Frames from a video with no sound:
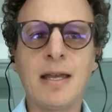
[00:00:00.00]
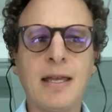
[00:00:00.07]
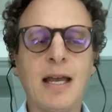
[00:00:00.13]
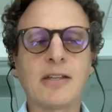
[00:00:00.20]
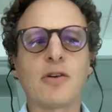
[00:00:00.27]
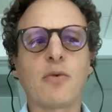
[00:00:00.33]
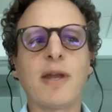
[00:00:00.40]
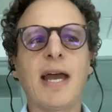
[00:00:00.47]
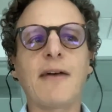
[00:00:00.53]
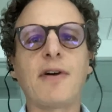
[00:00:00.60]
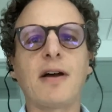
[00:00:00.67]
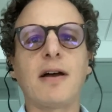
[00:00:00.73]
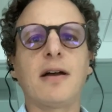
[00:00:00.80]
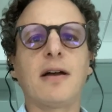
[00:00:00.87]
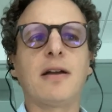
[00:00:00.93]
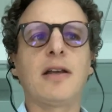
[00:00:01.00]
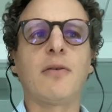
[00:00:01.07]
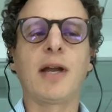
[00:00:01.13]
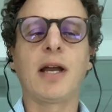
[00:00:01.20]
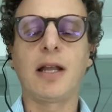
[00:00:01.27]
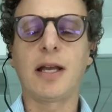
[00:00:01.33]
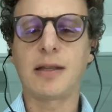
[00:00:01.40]
yeah so we have a you know
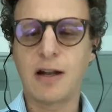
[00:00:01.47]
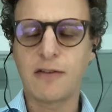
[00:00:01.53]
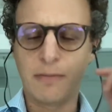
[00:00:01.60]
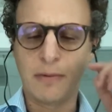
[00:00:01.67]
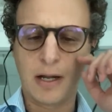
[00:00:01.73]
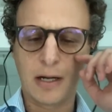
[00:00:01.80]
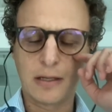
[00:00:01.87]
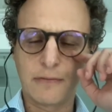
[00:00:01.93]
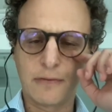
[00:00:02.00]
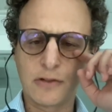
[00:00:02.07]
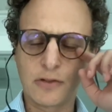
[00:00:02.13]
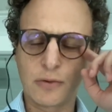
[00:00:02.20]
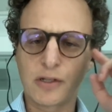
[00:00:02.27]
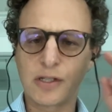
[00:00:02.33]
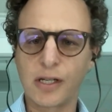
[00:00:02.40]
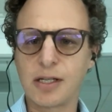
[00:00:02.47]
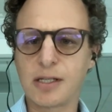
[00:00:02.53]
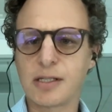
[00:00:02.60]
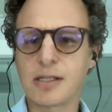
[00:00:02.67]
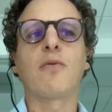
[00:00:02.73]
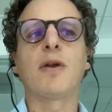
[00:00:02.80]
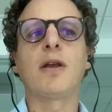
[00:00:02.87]
we collect data from a lot of different
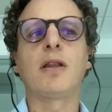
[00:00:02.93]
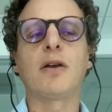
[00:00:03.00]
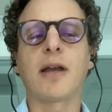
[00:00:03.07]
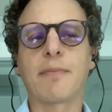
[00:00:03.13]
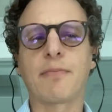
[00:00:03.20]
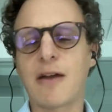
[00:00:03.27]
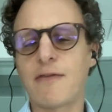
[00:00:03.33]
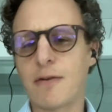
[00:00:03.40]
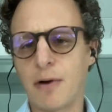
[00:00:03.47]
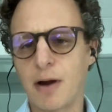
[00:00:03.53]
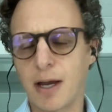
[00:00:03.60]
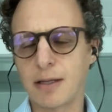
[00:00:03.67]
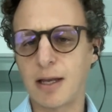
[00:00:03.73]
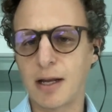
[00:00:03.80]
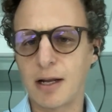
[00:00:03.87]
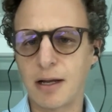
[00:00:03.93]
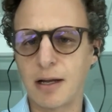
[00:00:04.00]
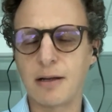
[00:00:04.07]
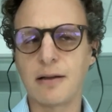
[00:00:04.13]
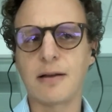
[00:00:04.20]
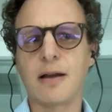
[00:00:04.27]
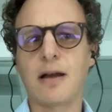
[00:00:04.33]
sources we look at private market
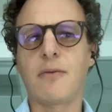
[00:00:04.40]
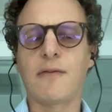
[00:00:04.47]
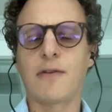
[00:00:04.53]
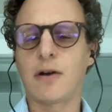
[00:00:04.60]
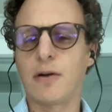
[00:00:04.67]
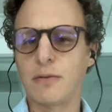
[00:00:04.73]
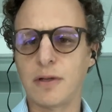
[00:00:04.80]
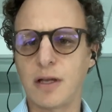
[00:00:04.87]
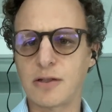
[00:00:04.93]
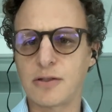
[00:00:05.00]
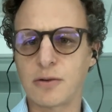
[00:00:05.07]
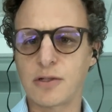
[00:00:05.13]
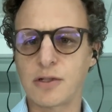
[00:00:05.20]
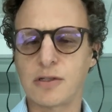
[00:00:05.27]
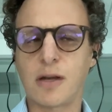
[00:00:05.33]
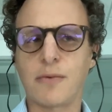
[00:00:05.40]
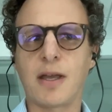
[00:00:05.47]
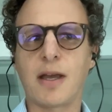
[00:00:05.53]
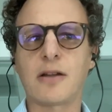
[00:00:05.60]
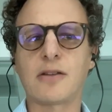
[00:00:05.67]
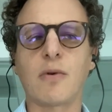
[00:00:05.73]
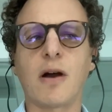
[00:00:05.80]
data uh, we have our own data sources that we
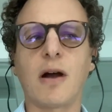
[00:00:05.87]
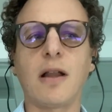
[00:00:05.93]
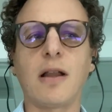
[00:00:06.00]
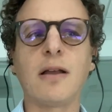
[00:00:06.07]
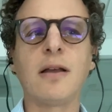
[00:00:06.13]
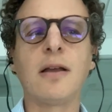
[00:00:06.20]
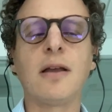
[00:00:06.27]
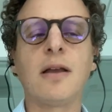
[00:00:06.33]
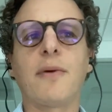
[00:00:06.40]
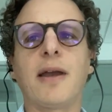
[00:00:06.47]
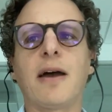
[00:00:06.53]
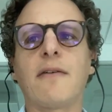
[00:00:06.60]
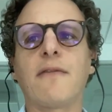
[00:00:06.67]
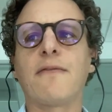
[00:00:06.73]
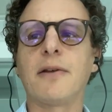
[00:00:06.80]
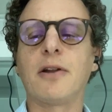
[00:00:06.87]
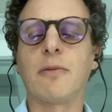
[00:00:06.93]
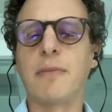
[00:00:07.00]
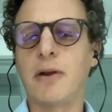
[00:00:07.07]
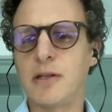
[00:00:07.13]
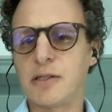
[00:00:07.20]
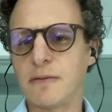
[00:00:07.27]
get as well we have you know
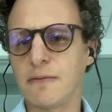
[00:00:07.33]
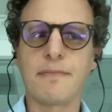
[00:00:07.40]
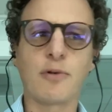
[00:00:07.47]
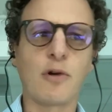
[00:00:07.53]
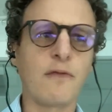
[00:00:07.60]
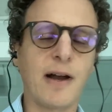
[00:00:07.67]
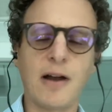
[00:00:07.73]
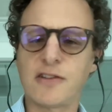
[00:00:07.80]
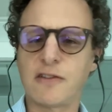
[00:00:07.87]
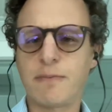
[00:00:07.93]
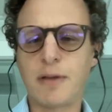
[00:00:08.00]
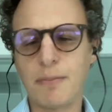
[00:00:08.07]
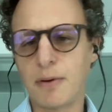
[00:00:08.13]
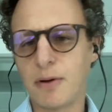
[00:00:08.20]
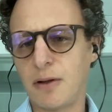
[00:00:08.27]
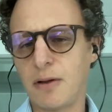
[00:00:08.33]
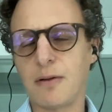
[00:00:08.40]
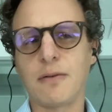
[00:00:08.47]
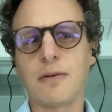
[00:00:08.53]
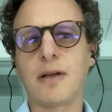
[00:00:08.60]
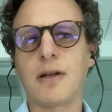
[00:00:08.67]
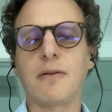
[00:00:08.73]
millions of profiles of
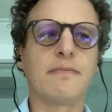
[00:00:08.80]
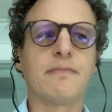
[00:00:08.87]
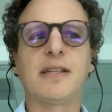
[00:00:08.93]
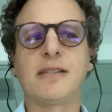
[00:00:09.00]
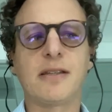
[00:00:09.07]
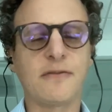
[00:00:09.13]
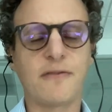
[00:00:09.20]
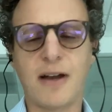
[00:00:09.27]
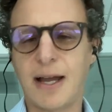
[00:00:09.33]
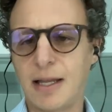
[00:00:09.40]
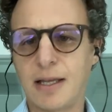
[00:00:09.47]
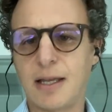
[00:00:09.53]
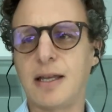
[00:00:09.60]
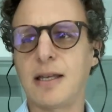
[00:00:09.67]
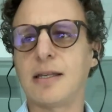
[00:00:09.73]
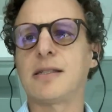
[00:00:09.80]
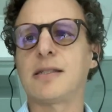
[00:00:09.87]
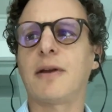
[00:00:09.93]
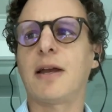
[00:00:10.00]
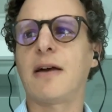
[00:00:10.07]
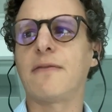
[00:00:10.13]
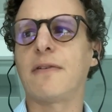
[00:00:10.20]
people you know business
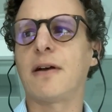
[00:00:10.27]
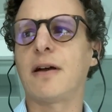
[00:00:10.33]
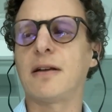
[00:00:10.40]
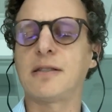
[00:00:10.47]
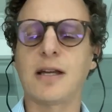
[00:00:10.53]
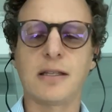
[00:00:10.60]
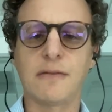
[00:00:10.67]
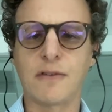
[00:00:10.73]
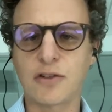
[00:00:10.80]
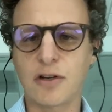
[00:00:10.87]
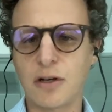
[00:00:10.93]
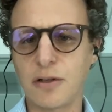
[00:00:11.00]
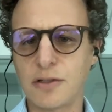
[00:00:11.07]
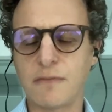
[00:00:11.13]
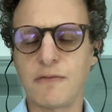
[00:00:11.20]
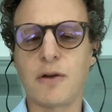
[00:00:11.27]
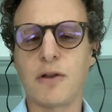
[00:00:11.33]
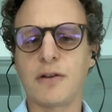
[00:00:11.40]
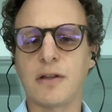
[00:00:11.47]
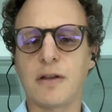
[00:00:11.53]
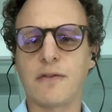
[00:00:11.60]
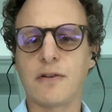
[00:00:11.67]
filings we have uh, scientific journals a few
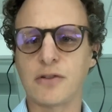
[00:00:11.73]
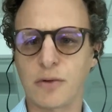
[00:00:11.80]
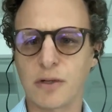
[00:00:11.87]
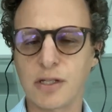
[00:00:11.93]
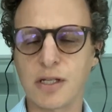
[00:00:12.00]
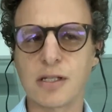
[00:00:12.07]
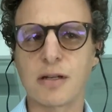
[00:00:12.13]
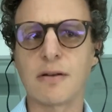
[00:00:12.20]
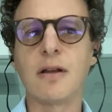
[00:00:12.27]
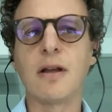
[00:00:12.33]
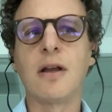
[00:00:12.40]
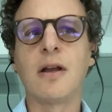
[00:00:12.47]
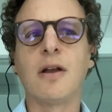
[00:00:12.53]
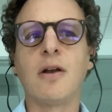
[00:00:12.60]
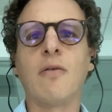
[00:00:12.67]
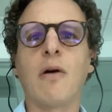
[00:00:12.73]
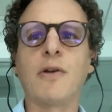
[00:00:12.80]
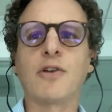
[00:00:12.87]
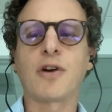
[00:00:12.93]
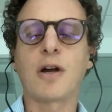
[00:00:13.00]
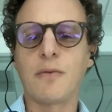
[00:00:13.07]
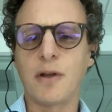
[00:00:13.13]
other different sources and what
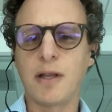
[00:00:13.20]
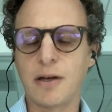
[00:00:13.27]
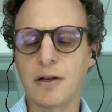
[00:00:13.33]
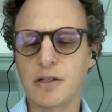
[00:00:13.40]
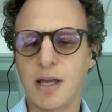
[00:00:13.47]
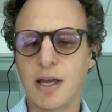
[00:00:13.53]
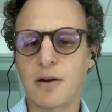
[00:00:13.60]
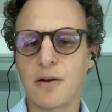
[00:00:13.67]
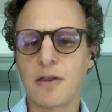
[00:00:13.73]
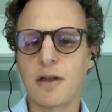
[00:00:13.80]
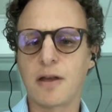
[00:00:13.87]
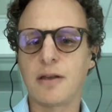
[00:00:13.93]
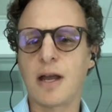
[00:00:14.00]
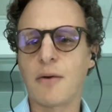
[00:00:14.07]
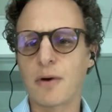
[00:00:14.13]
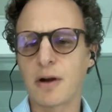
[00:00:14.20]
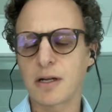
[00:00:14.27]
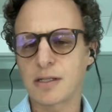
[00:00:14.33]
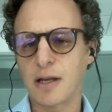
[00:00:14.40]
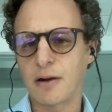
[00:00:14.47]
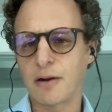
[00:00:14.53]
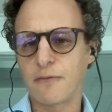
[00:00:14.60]
we try to really understand are the
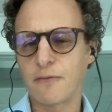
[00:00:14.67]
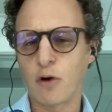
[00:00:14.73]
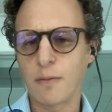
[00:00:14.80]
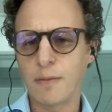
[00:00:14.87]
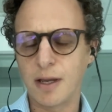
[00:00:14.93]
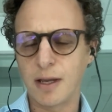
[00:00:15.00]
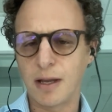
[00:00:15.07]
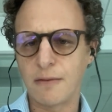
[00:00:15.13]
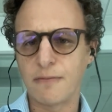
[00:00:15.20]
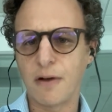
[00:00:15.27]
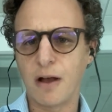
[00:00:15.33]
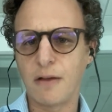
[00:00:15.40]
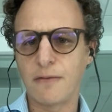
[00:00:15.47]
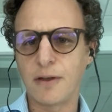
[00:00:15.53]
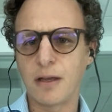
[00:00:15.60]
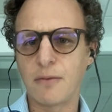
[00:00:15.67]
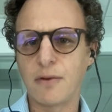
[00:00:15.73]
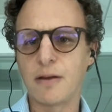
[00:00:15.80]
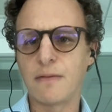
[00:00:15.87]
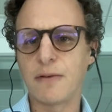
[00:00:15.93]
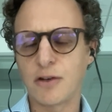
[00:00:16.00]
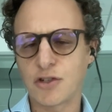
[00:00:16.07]
networks that are forming and evolving
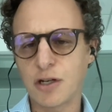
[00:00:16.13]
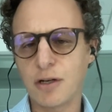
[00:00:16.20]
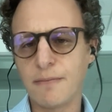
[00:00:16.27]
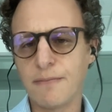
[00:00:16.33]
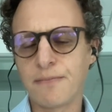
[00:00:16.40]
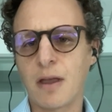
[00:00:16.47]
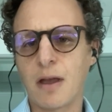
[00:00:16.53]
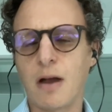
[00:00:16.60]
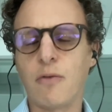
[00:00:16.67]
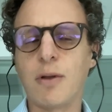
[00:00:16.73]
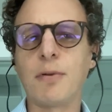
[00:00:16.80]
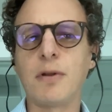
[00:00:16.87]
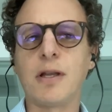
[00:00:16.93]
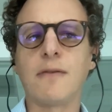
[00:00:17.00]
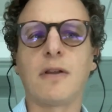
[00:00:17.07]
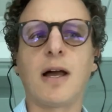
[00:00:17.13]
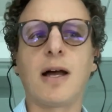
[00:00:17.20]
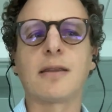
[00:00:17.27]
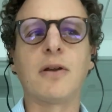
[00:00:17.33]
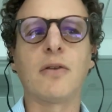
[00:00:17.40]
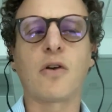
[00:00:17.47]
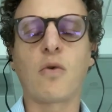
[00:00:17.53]
within venture uh, we believe a
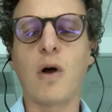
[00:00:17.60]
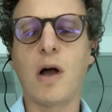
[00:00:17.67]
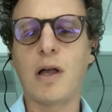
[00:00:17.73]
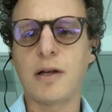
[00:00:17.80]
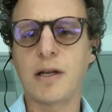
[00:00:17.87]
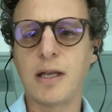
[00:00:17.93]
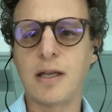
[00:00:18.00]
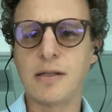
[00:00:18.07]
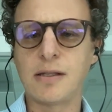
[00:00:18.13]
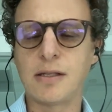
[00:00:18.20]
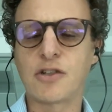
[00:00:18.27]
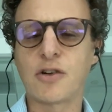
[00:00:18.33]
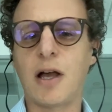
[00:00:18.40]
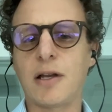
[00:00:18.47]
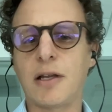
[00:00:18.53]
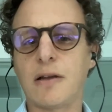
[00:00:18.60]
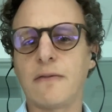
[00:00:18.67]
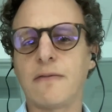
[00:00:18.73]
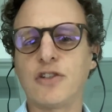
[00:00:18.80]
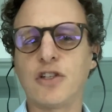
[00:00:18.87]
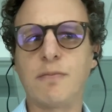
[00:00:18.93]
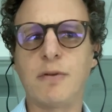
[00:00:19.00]
lot of the quality and centrality
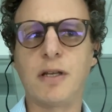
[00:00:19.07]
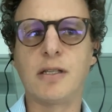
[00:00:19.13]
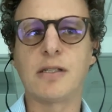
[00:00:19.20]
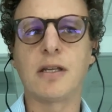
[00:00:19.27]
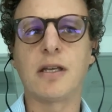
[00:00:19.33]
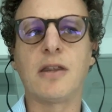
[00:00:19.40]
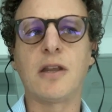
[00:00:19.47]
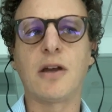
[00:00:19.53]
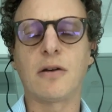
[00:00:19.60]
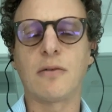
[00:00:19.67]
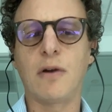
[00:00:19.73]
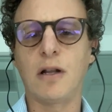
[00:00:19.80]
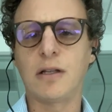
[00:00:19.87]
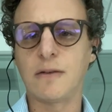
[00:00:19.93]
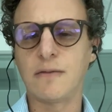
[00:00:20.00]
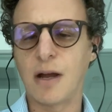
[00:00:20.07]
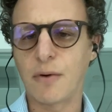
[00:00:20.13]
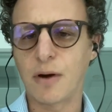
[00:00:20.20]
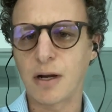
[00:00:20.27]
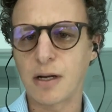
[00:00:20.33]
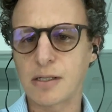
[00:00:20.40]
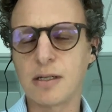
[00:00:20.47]
of gps their relative
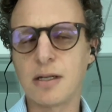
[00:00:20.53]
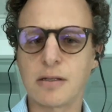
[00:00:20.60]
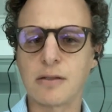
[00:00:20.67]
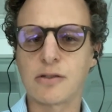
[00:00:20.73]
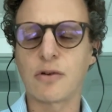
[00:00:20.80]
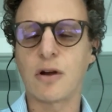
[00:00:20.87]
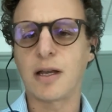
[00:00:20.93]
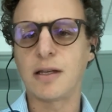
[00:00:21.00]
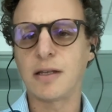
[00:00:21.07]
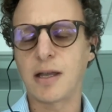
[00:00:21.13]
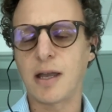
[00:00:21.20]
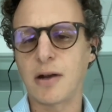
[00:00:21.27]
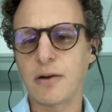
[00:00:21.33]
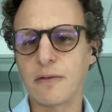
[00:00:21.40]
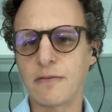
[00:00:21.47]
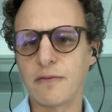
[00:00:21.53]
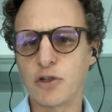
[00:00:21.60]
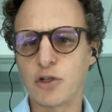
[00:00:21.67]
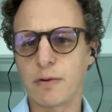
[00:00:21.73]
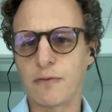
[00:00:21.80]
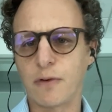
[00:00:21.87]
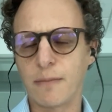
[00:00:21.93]
networks is a strong indicator of
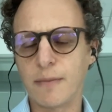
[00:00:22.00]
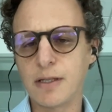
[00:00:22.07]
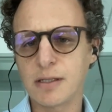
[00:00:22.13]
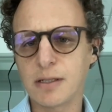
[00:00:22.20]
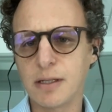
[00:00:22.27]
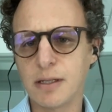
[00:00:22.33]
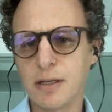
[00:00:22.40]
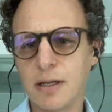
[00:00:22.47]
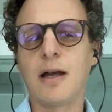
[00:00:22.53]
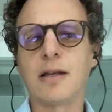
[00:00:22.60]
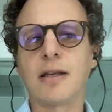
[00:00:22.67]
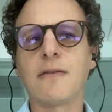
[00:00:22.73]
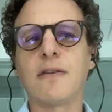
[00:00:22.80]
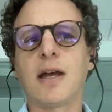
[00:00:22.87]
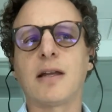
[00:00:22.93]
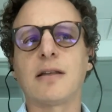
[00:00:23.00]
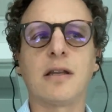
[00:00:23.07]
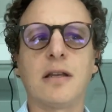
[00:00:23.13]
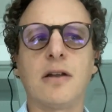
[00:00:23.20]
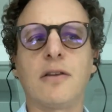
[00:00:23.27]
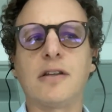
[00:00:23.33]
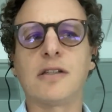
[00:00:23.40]
future performance and given that
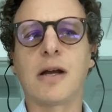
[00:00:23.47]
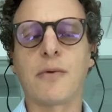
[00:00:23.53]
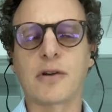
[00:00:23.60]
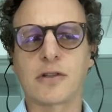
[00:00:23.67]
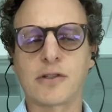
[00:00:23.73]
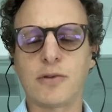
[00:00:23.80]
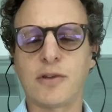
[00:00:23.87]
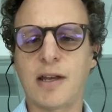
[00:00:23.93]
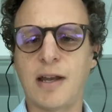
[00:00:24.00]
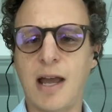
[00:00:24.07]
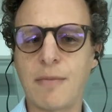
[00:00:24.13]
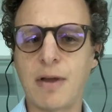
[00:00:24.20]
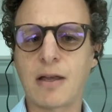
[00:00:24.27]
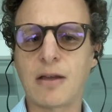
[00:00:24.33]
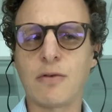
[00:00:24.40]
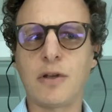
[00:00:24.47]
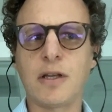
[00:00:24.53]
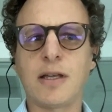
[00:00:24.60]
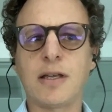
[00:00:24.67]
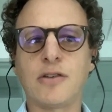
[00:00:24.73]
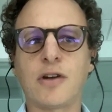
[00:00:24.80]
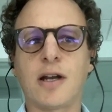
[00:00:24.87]
you know these networks are so dynamic, you're
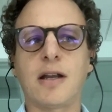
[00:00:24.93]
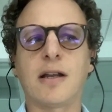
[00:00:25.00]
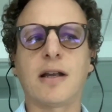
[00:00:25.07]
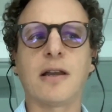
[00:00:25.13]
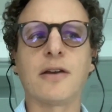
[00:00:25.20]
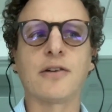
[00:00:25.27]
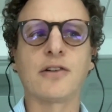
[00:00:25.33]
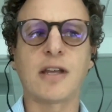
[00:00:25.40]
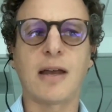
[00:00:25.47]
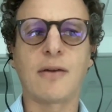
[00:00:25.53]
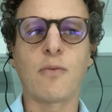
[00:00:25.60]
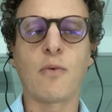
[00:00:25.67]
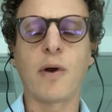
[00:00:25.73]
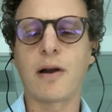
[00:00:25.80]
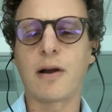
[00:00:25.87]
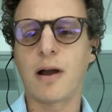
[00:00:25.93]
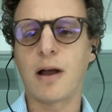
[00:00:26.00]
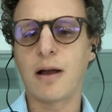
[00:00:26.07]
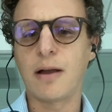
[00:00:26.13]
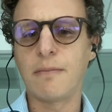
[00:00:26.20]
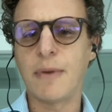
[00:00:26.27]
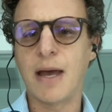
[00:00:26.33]
really trying to understand where
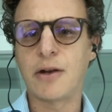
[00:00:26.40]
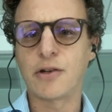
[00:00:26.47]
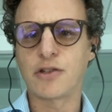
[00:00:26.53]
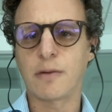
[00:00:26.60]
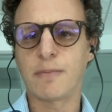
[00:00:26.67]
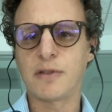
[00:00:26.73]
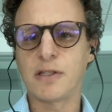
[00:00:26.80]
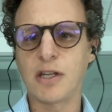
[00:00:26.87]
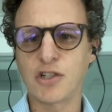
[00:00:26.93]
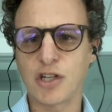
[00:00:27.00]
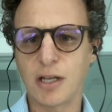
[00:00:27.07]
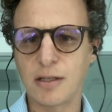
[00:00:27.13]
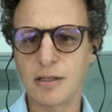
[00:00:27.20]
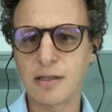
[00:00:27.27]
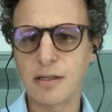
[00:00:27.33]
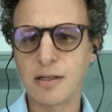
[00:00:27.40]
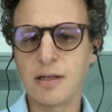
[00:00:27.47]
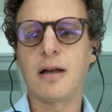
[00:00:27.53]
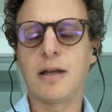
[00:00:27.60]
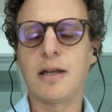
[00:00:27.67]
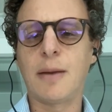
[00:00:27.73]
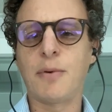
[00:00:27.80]
uh, managers are positioned
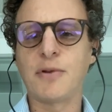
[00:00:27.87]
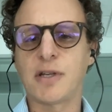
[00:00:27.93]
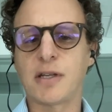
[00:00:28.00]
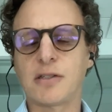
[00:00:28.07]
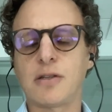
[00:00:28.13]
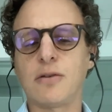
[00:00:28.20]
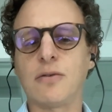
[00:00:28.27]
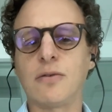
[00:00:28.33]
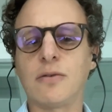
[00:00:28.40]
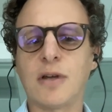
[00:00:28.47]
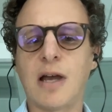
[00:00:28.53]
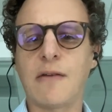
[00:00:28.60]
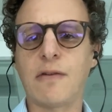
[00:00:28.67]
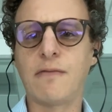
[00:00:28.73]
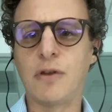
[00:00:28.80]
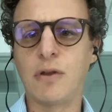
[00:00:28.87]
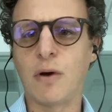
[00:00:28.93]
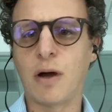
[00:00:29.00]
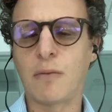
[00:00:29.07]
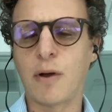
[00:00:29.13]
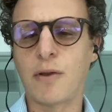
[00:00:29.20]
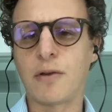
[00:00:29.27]
uh, enables us to to have a
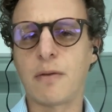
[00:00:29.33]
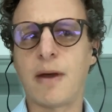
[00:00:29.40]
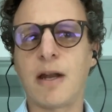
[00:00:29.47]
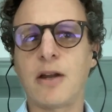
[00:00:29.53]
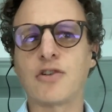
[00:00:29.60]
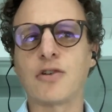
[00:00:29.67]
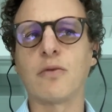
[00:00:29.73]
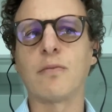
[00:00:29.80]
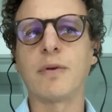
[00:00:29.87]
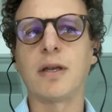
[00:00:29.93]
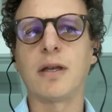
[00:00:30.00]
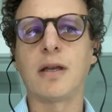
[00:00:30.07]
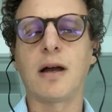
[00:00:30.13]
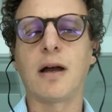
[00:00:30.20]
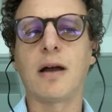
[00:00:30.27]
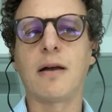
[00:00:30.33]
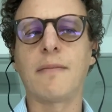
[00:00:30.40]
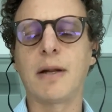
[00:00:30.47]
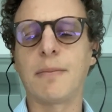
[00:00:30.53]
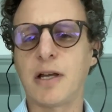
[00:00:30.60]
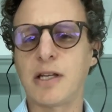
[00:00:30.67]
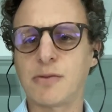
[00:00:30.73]
view on whether the manager will be um,
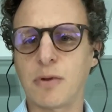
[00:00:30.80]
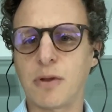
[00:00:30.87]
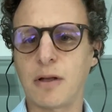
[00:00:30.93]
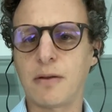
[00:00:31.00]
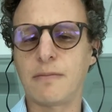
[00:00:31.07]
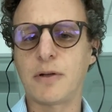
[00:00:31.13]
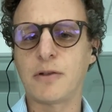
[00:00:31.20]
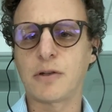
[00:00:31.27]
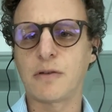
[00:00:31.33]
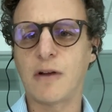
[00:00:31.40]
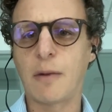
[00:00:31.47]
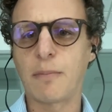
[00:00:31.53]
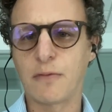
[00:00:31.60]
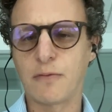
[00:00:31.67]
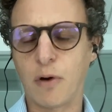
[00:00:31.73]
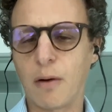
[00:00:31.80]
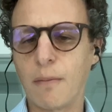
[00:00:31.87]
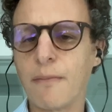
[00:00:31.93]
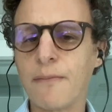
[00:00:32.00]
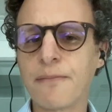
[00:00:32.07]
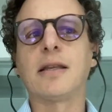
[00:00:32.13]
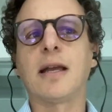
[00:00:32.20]
in a place where they'll you know sort of outperform.